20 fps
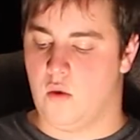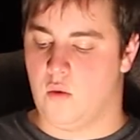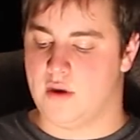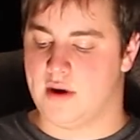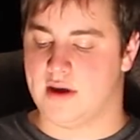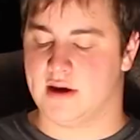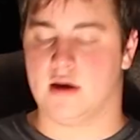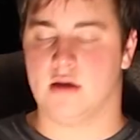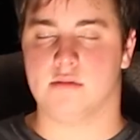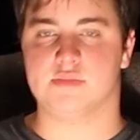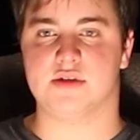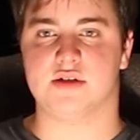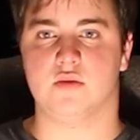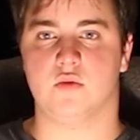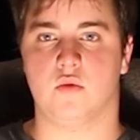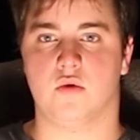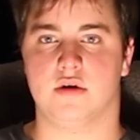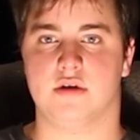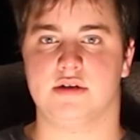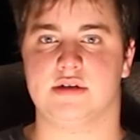When it comes to
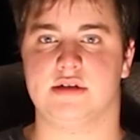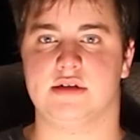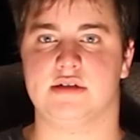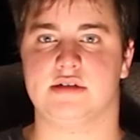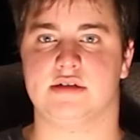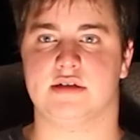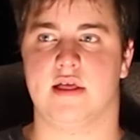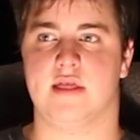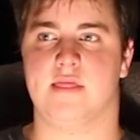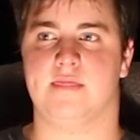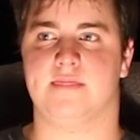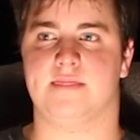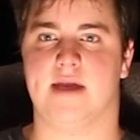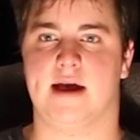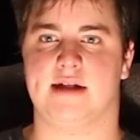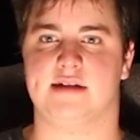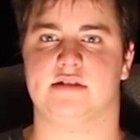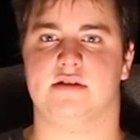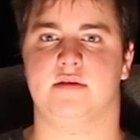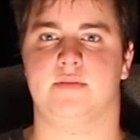warranties,
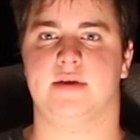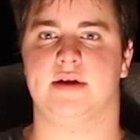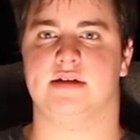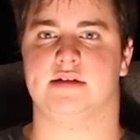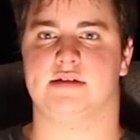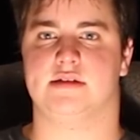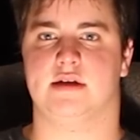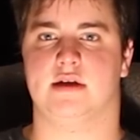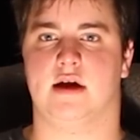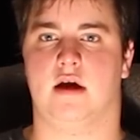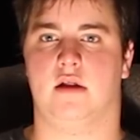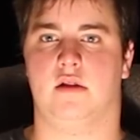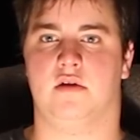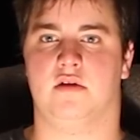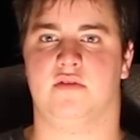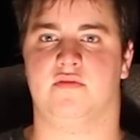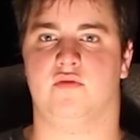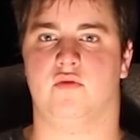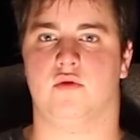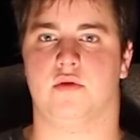that's the biggest thing I
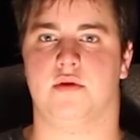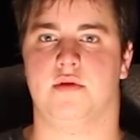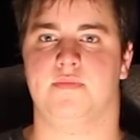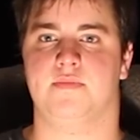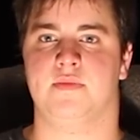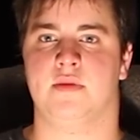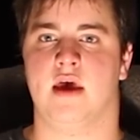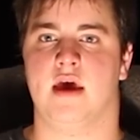look for.